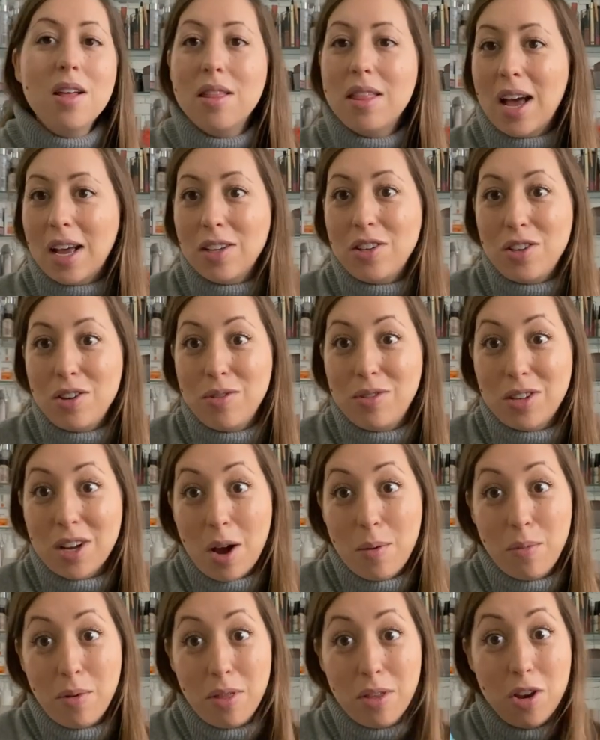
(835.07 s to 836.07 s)
that's used
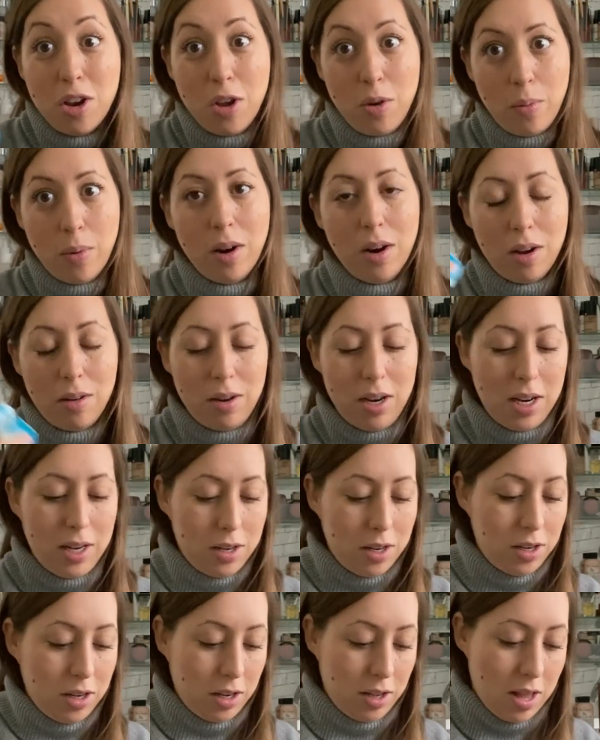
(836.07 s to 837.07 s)
up with the new one, I'll need
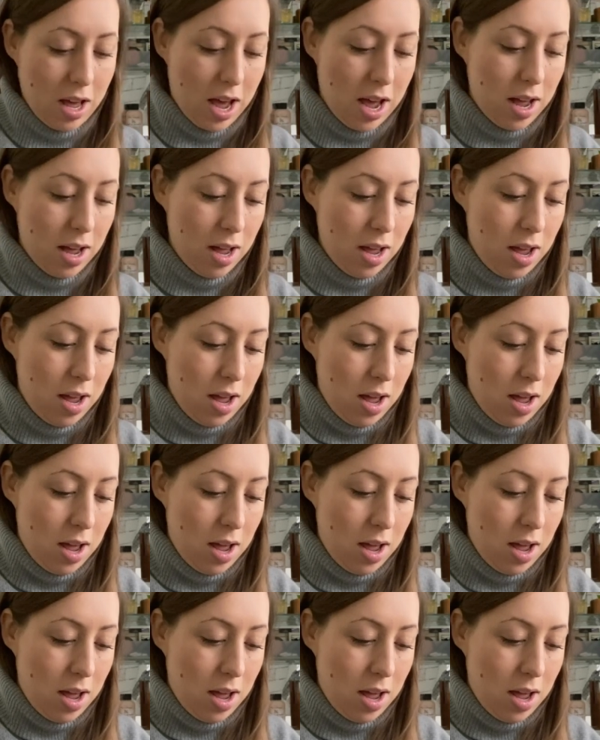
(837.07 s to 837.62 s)
to do that.